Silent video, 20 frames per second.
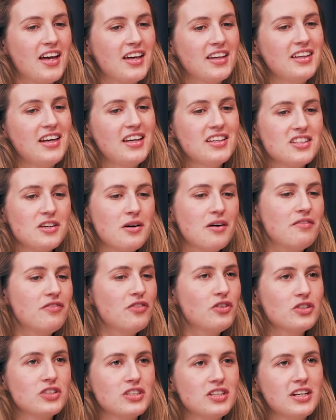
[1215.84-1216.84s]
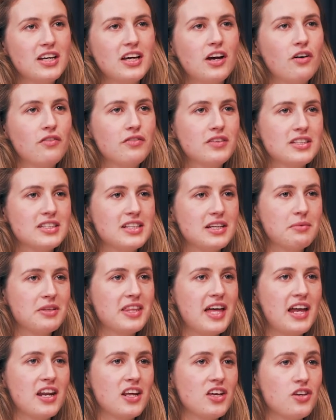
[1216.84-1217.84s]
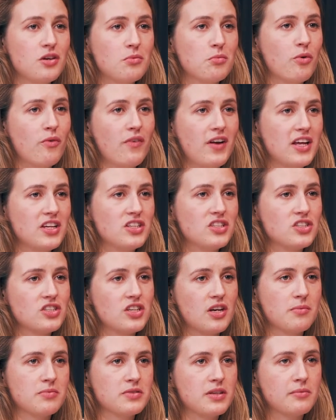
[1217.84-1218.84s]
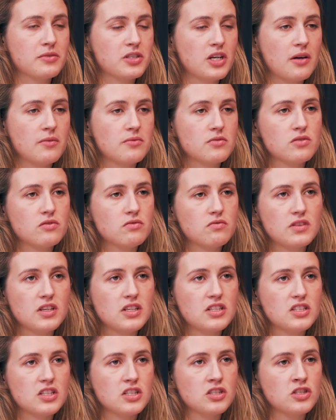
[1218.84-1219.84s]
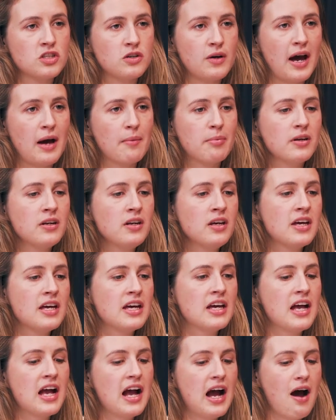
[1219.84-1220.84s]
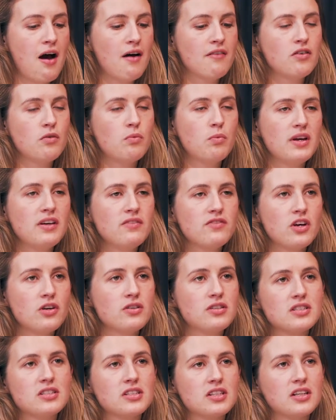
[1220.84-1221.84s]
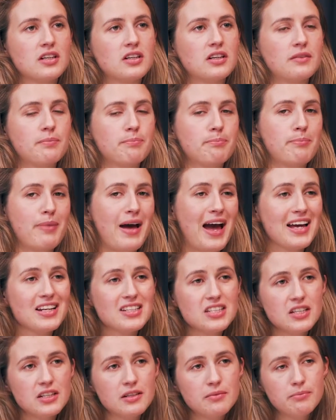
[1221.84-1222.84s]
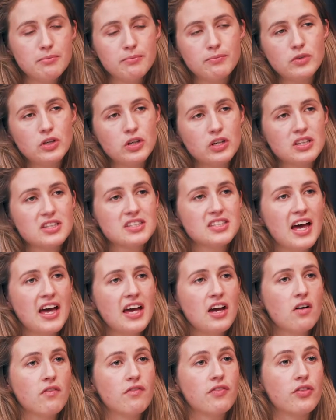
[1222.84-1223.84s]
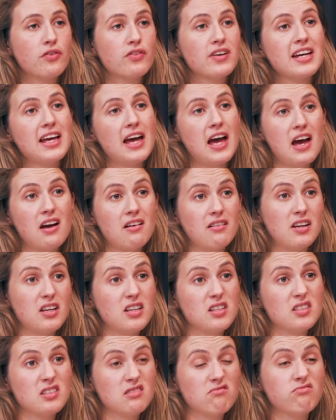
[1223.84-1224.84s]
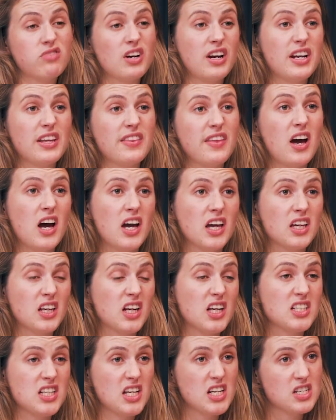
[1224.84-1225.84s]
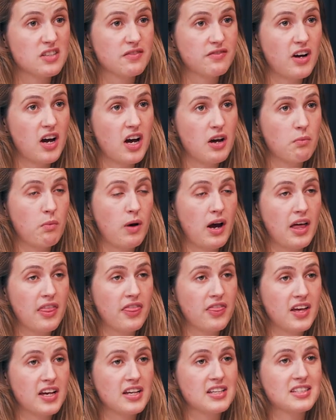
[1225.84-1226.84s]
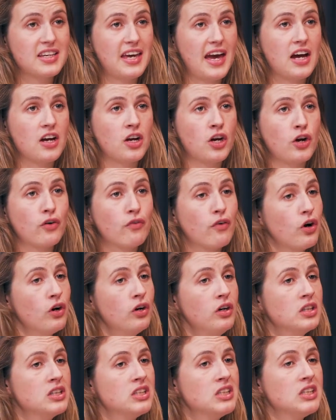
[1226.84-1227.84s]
Yeah, so unfortunately, obviously, with any human relationship, sometimes these things do happen. However, we've noticed a pattern, you could say, of 3 areas, really, that I can identify where things can go wrong.